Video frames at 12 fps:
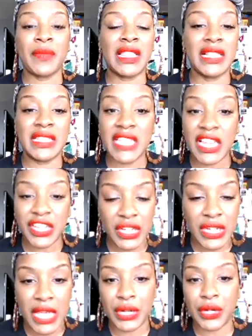the section
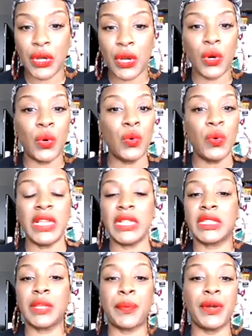editor, who
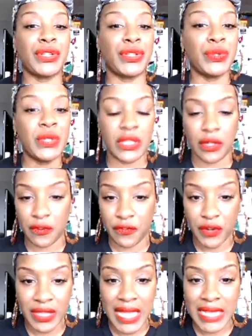is the producer
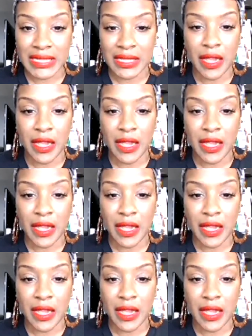for that